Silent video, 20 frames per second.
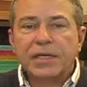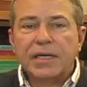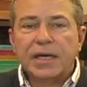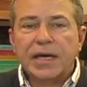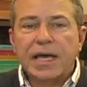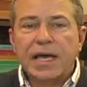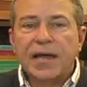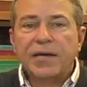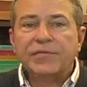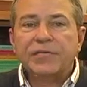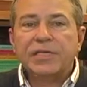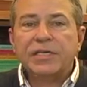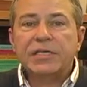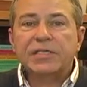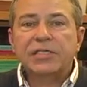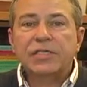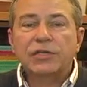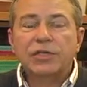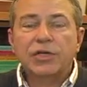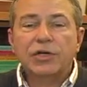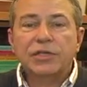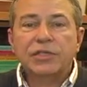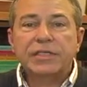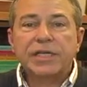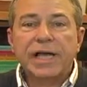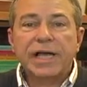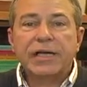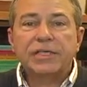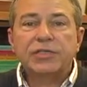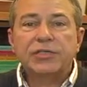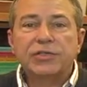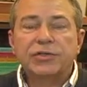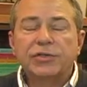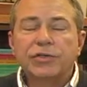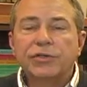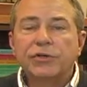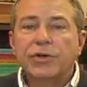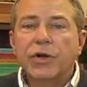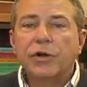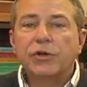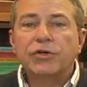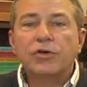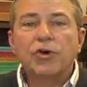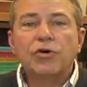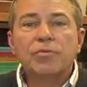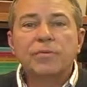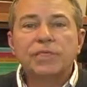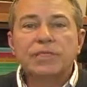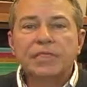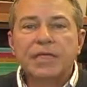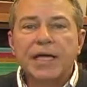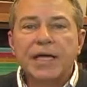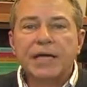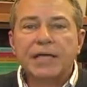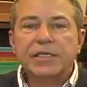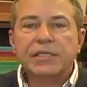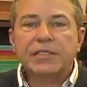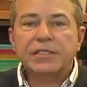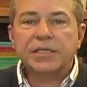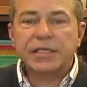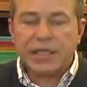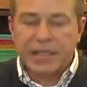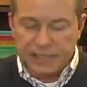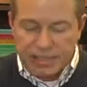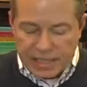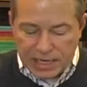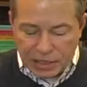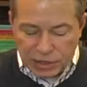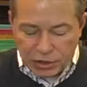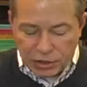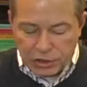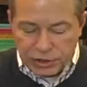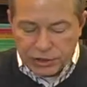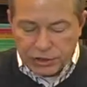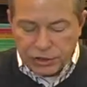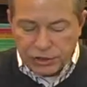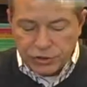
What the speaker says: have this looked at so that there are no mistakes and that it looks